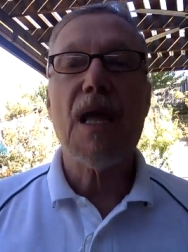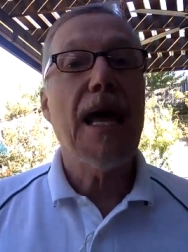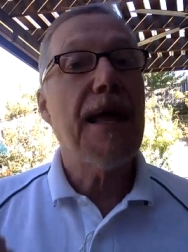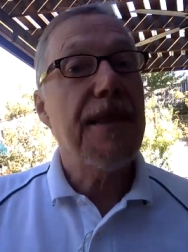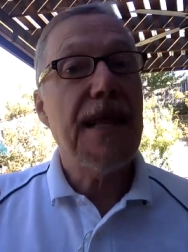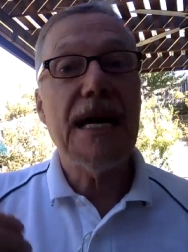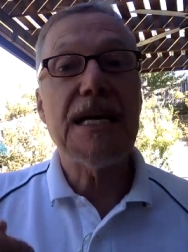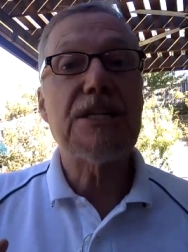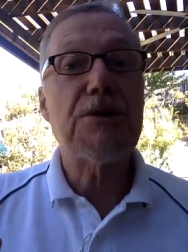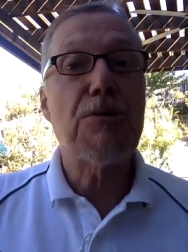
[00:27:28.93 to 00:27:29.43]

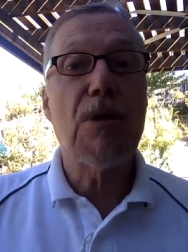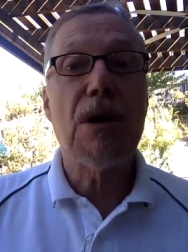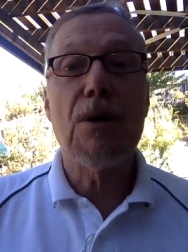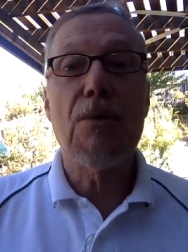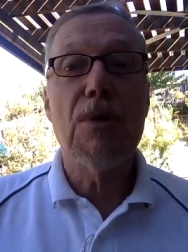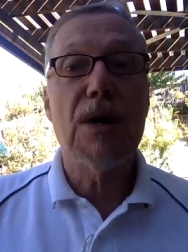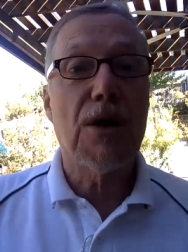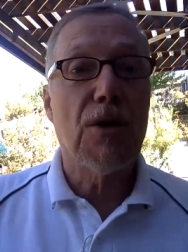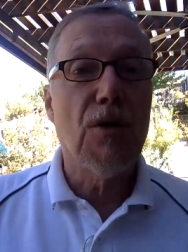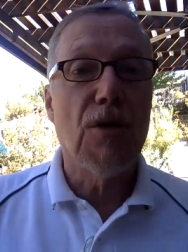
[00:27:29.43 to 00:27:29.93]
And that's
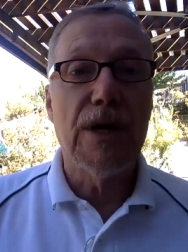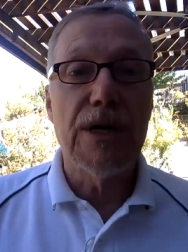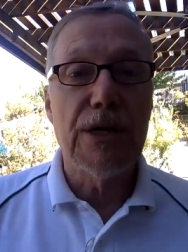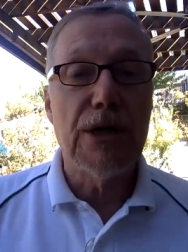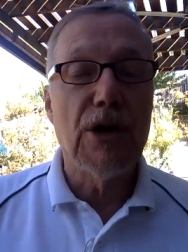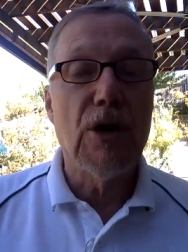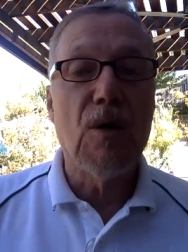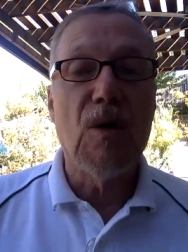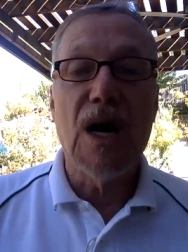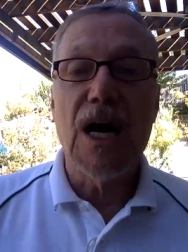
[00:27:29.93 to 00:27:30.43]
where we're going
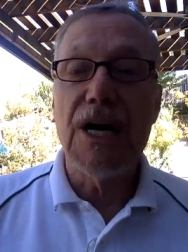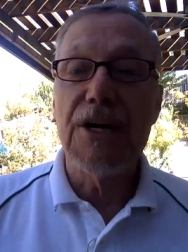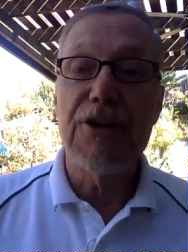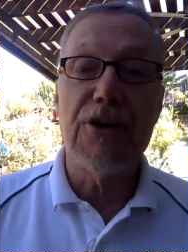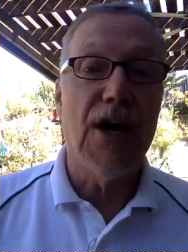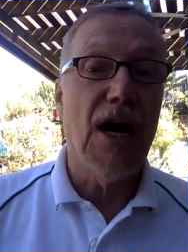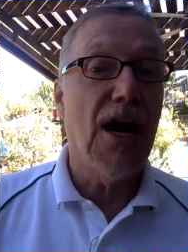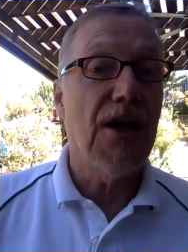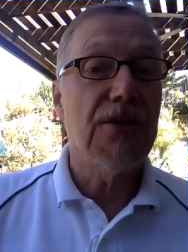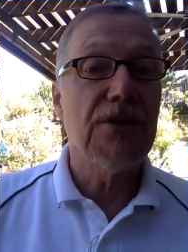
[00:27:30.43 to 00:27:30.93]
to go on
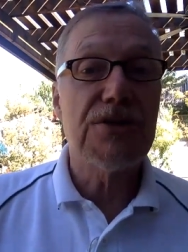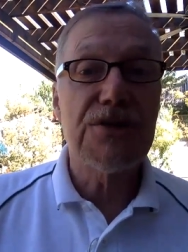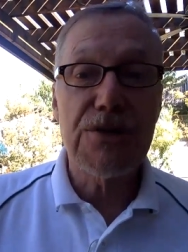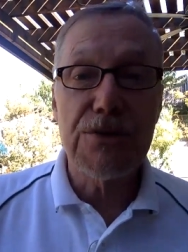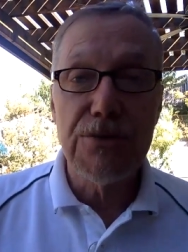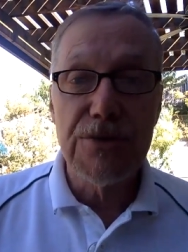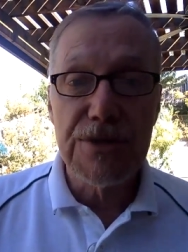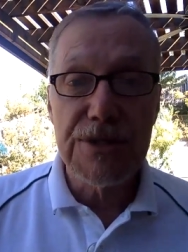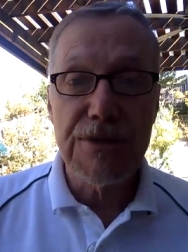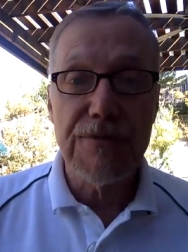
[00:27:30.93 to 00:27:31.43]
to other
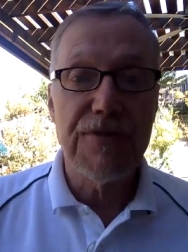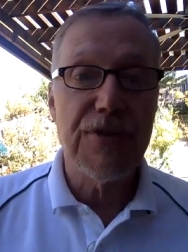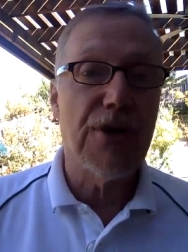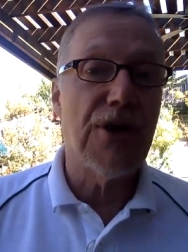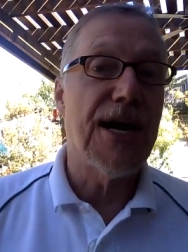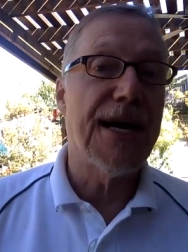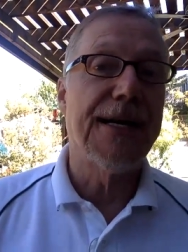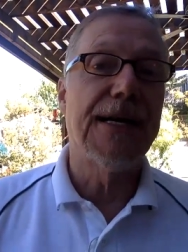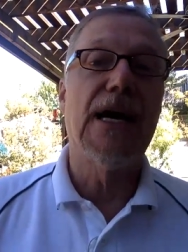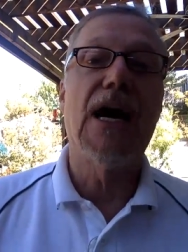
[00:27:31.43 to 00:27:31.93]
schools of
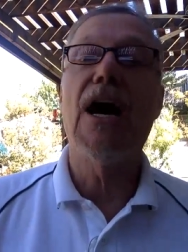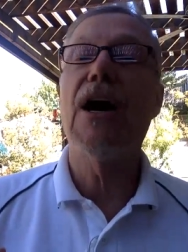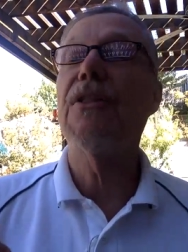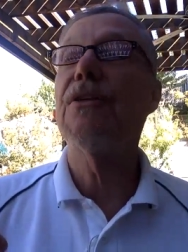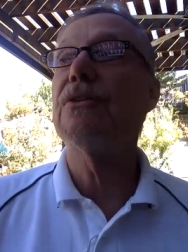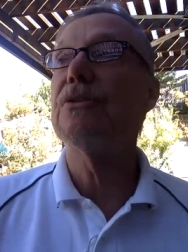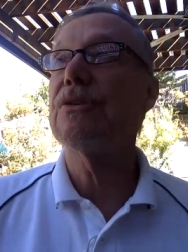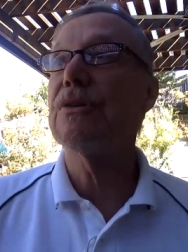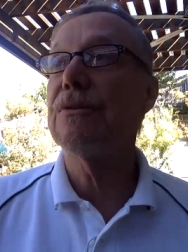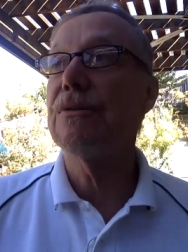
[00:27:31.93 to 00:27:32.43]
thought,
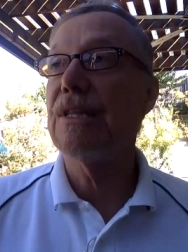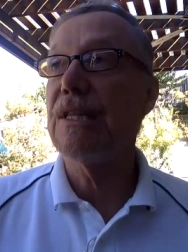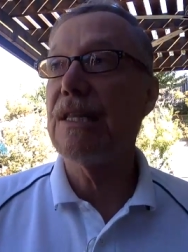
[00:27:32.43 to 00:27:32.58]
other